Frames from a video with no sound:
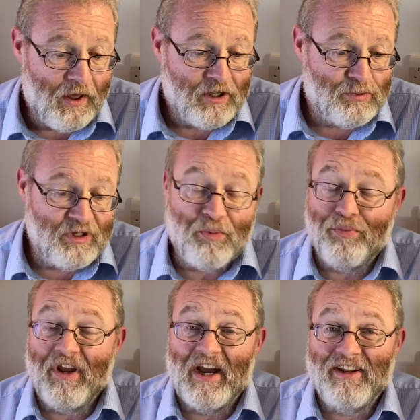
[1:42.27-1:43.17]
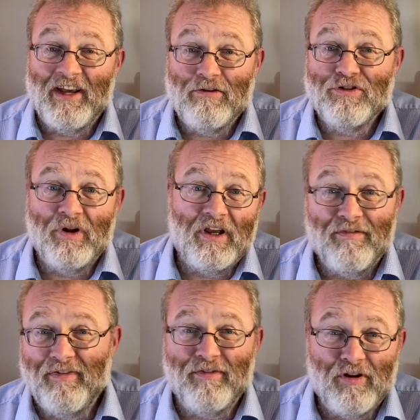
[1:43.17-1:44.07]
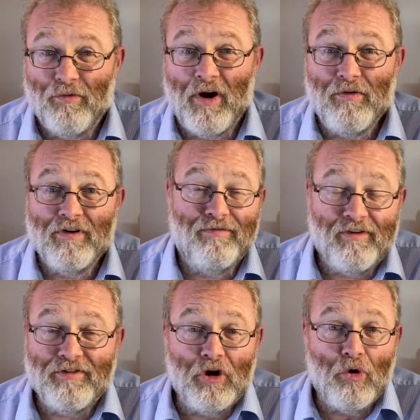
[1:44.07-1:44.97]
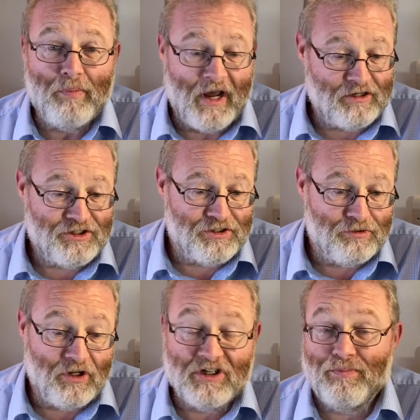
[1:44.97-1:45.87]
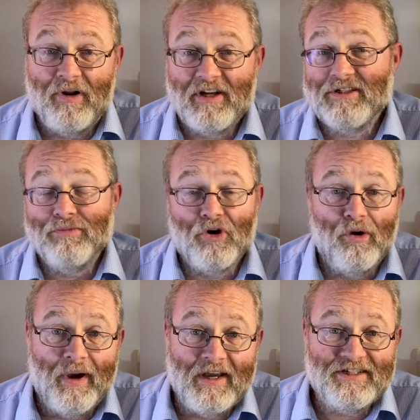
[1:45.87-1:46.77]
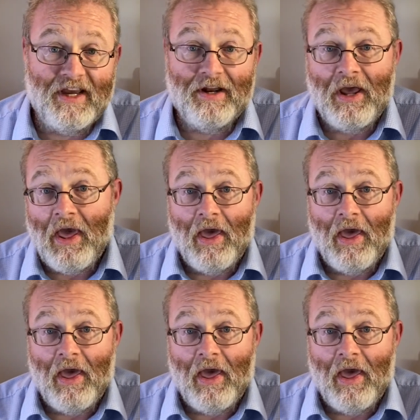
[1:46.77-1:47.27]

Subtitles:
So we need to bring that down to like around a 50 ohm match, so you can just plug some coax in